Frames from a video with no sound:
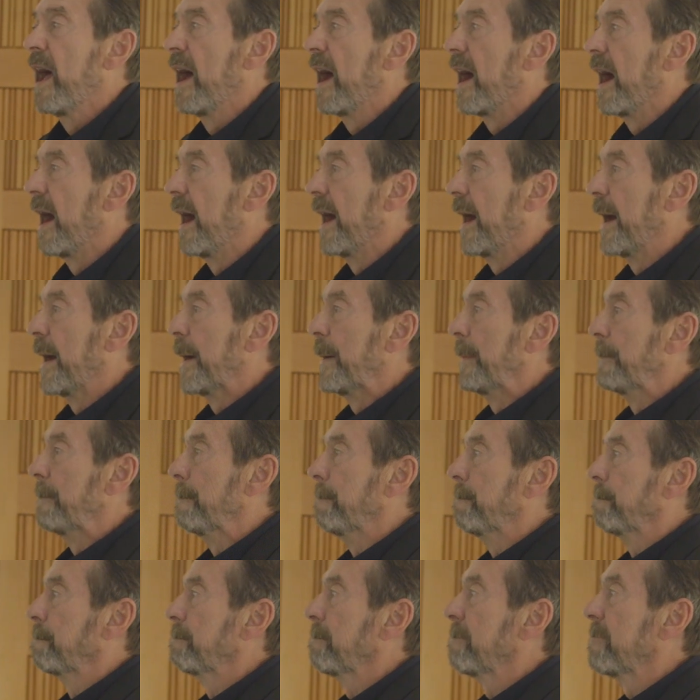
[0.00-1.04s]

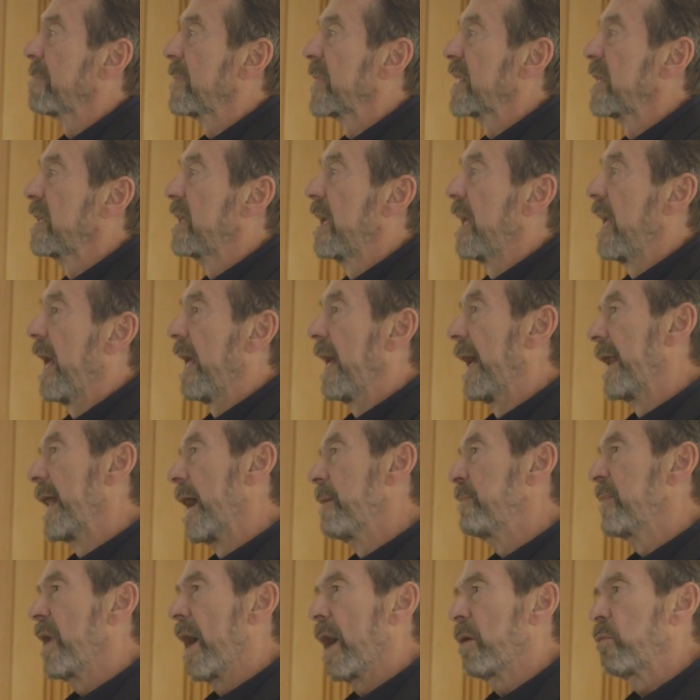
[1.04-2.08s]
Um, and
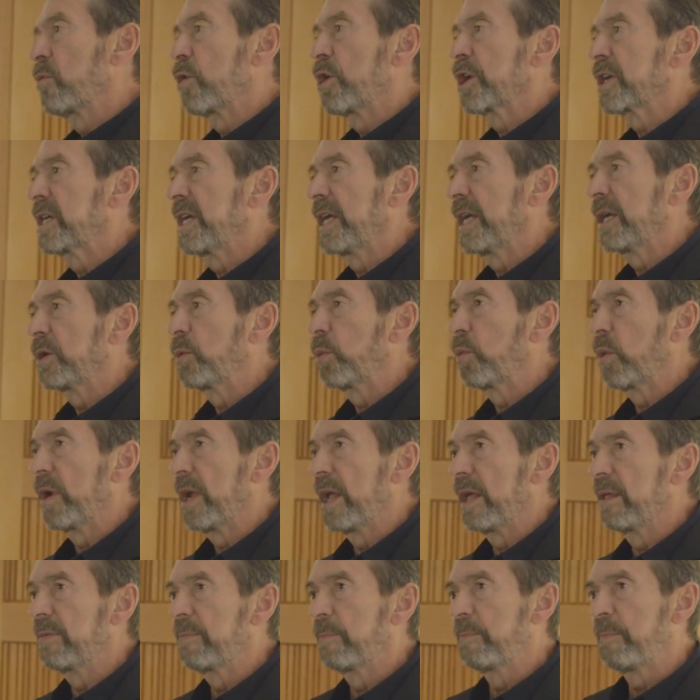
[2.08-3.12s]
I'm not working
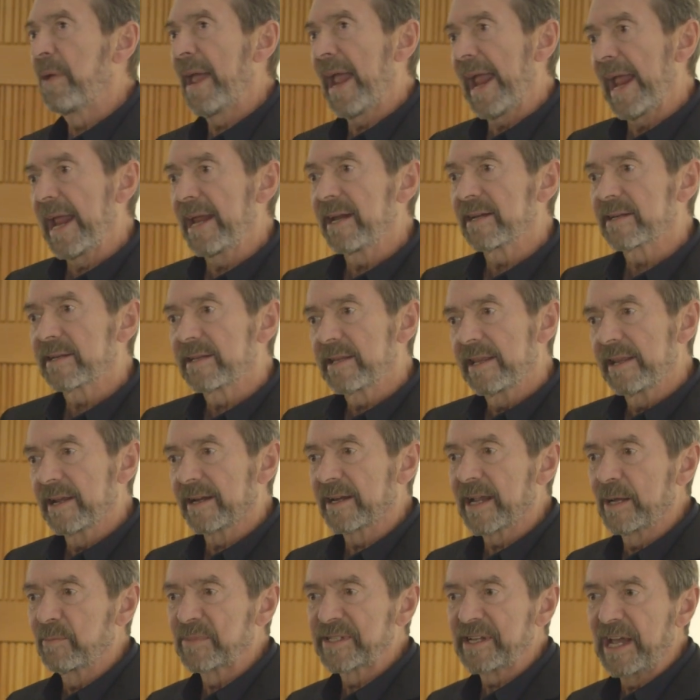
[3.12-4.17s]
with paint
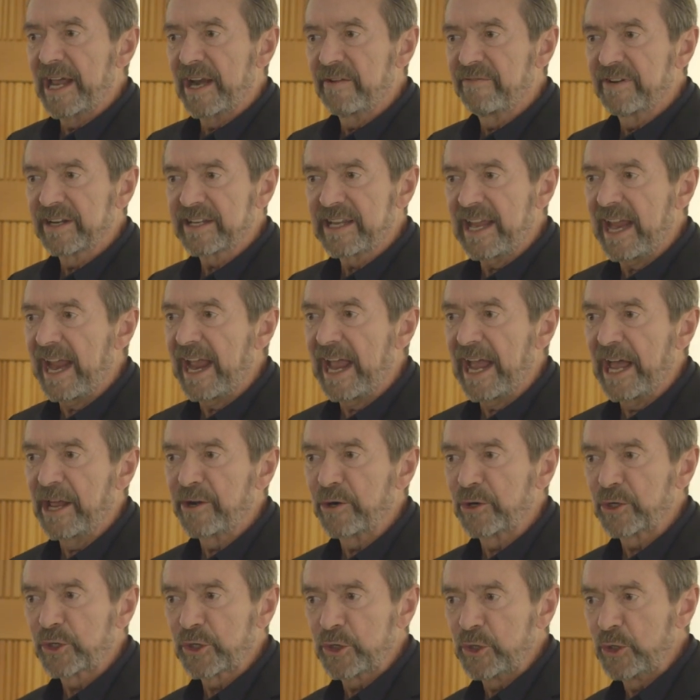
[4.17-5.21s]
that comes out of a
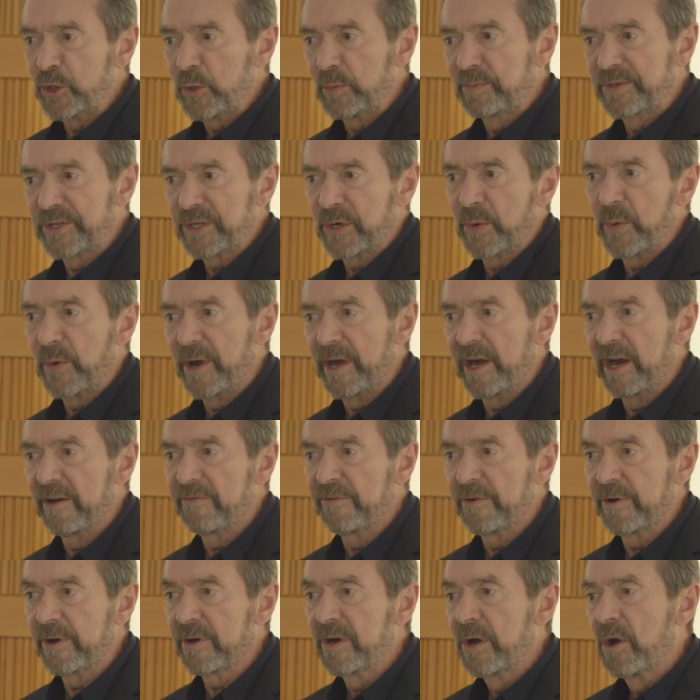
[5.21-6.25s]
can or tubes or
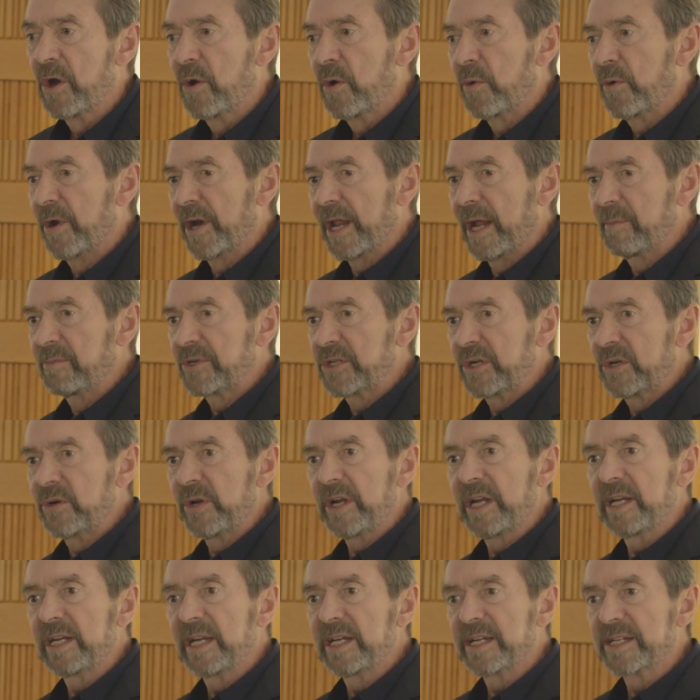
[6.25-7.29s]
whatever, what I'm
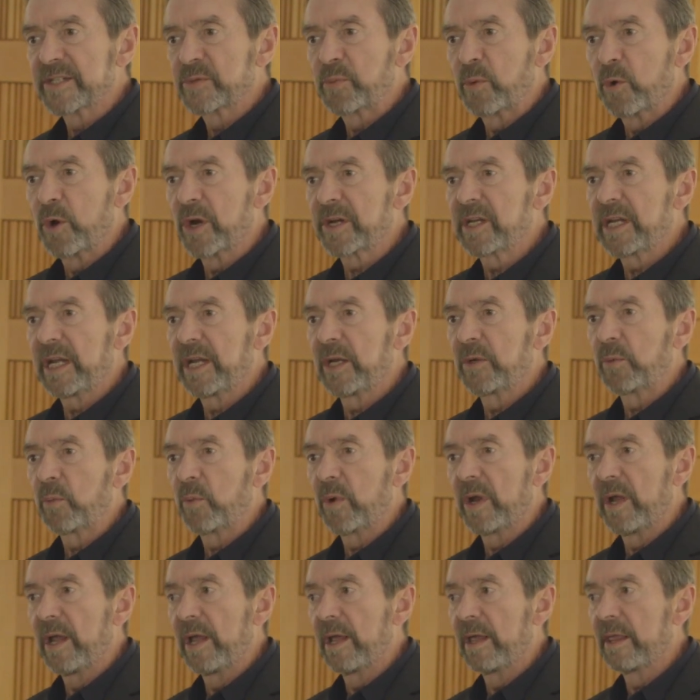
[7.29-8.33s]
doing is working
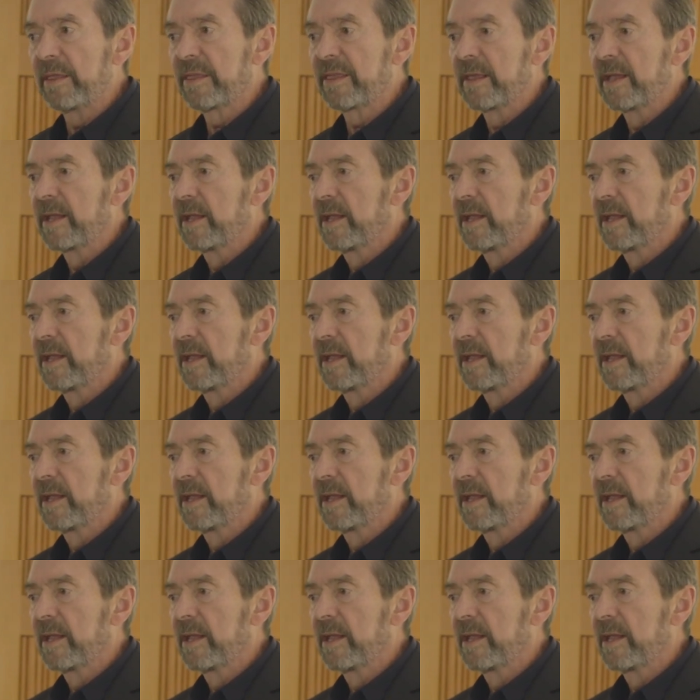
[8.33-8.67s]
with